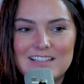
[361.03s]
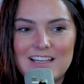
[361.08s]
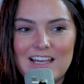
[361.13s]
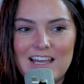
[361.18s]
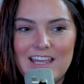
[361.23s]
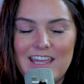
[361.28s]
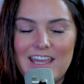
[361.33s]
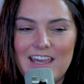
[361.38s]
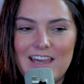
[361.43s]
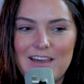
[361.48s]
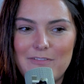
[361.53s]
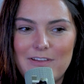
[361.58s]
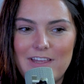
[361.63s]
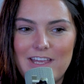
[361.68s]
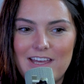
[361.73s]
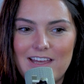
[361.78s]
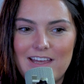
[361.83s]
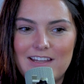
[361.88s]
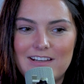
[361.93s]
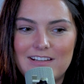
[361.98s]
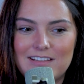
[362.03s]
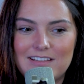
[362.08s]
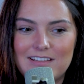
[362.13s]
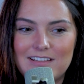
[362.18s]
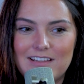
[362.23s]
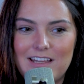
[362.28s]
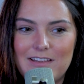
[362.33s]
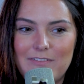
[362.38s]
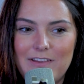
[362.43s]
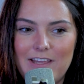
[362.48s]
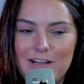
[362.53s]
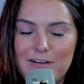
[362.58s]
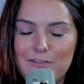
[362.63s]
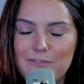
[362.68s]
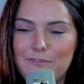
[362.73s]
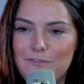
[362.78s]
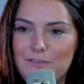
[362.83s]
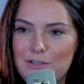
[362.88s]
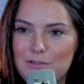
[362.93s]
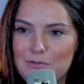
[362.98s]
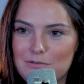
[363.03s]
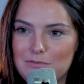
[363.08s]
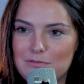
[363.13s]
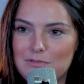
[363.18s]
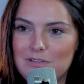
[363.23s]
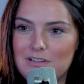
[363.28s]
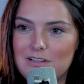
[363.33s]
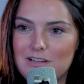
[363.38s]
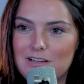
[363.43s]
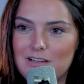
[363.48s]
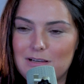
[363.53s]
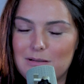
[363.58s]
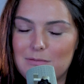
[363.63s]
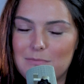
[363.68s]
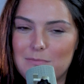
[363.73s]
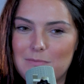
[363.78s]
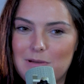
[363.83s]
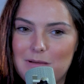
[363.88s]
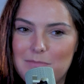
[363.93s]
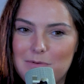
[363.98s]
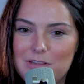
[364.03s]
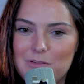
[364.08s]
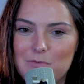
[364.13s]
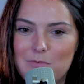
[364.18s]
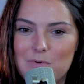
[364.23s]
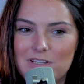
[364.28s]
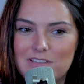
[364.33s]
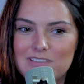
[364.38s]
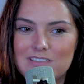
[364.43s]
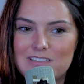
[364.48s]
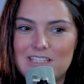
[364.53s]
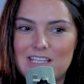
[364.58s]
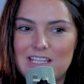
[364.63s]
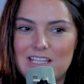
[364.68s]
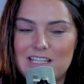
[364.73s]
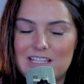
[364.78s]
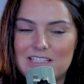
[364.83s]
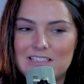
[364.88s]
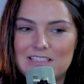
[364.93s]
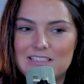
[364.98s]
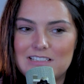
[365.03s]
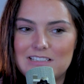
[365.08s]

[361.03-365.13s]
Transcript: I've had a few. I mean, the ones that,